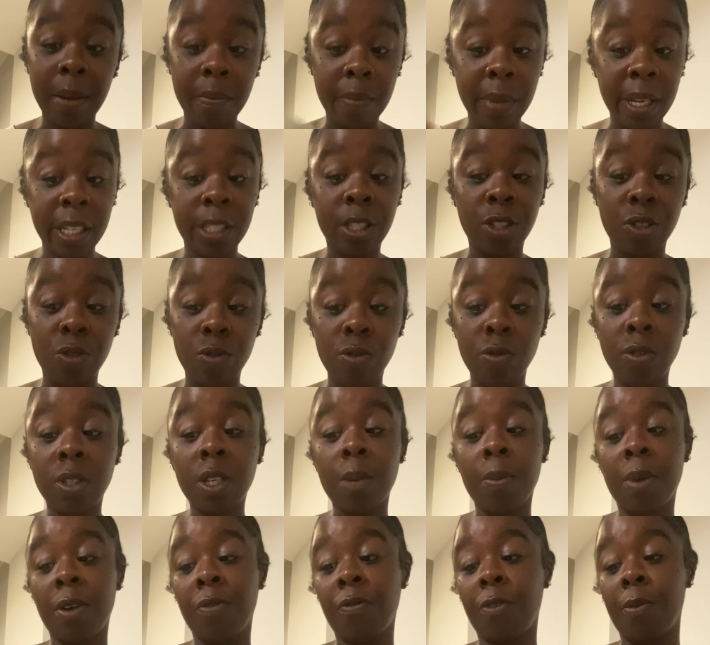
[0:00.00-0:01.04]
misused
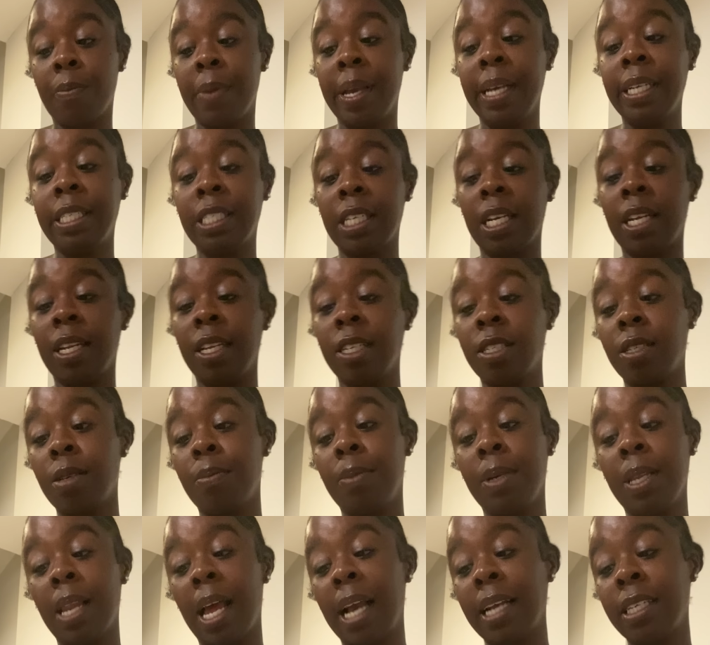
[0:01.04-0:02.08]
some information. This would
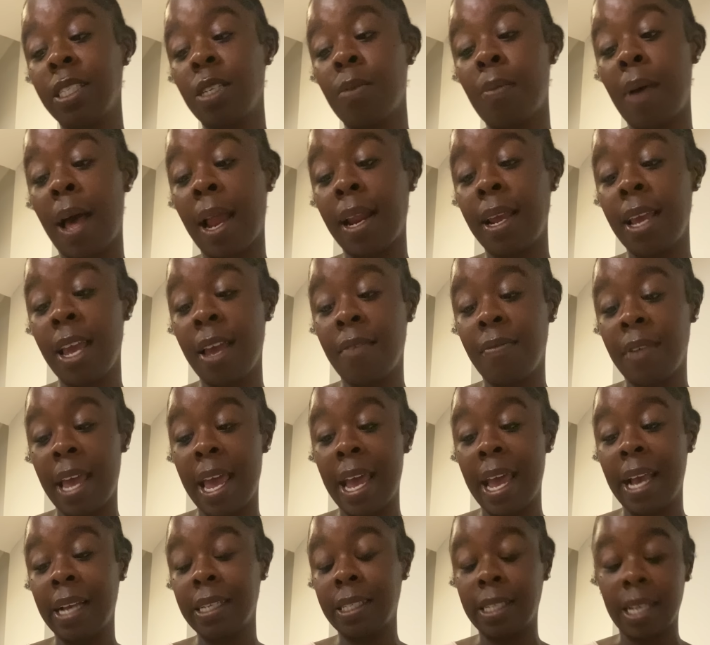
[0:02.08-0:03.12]
be like somebody having
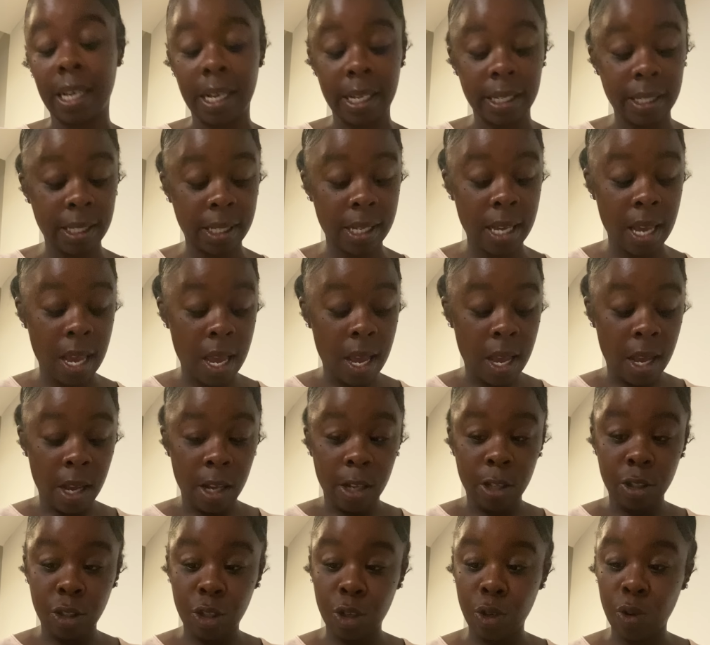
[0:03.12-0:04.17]
access
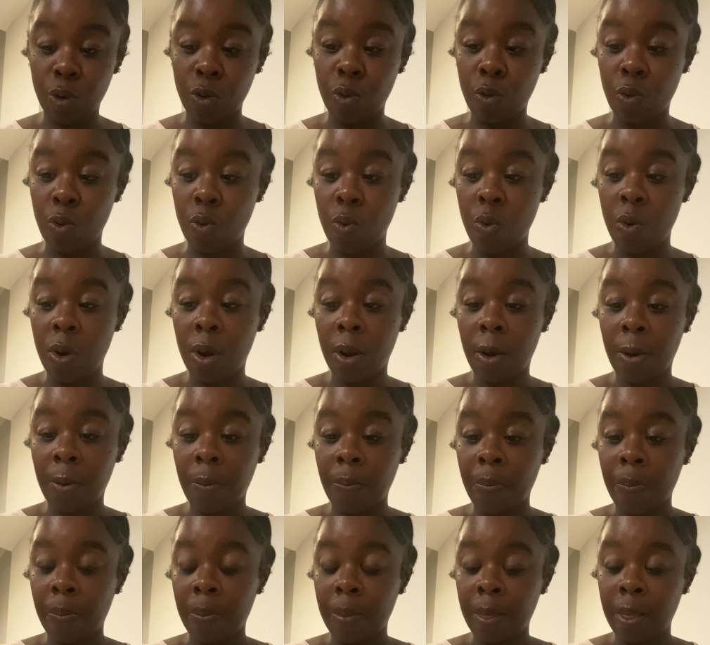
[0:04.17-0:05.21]
to
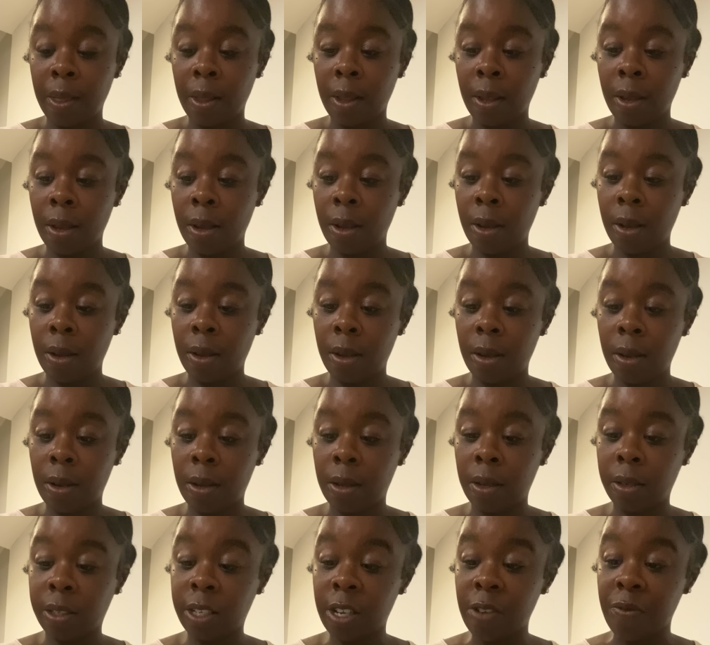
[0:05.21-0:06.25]

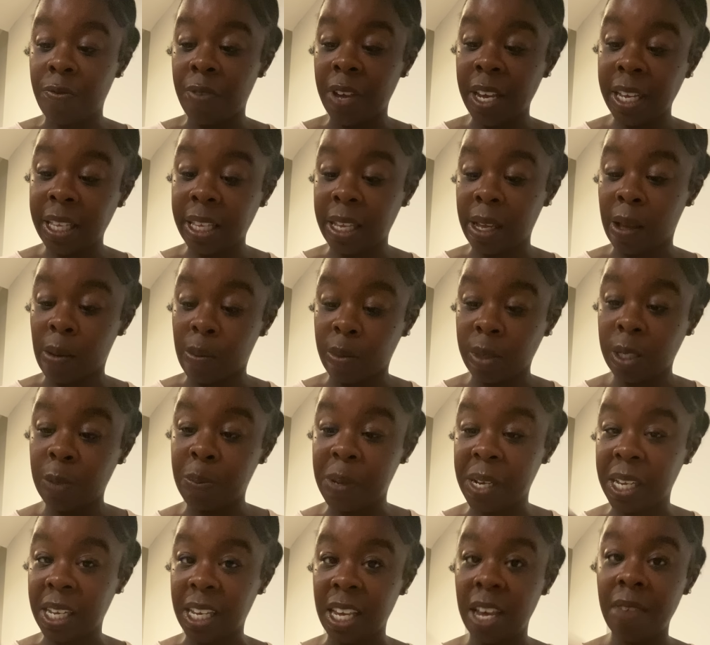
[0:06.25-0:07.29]
to victims,
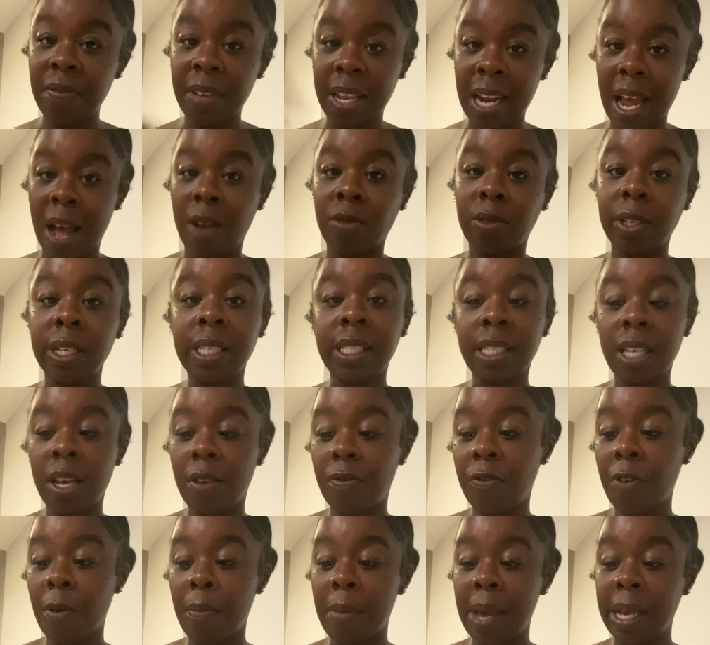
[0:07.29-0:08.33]
but giving out this
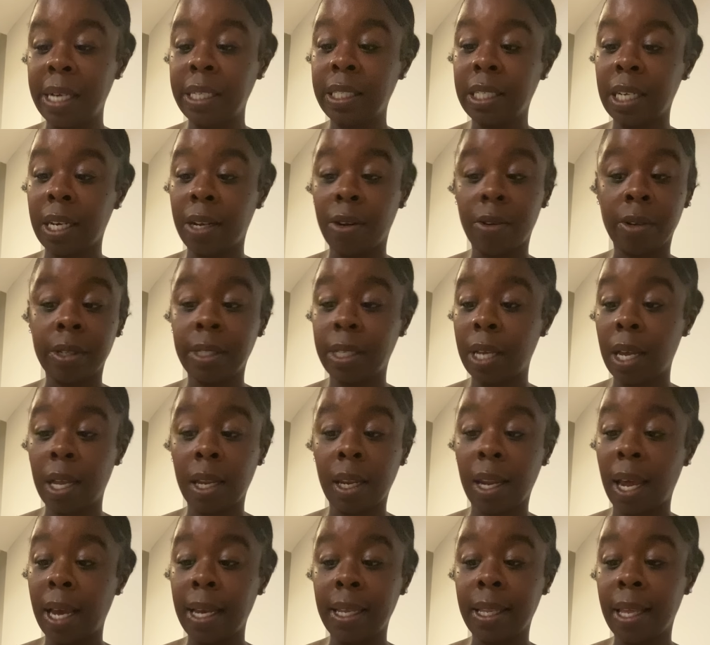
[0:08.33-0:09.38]
information or something
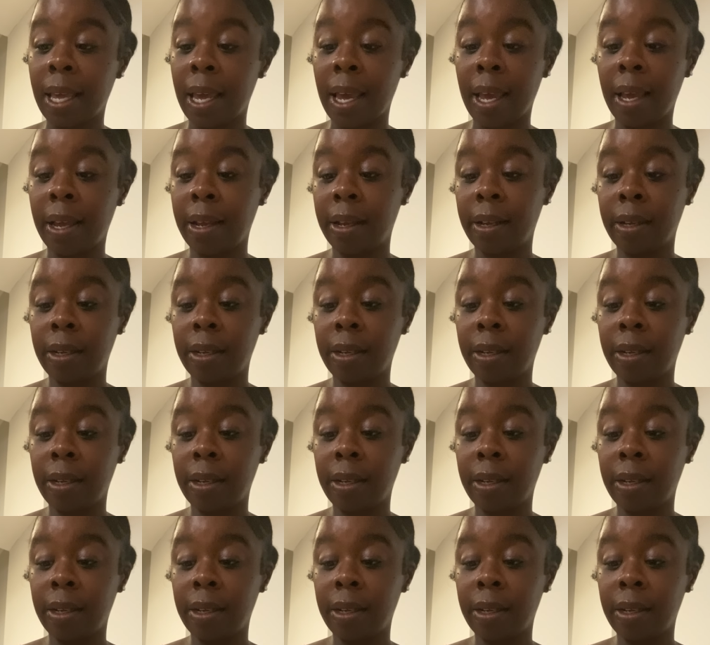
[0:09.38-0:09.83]
like that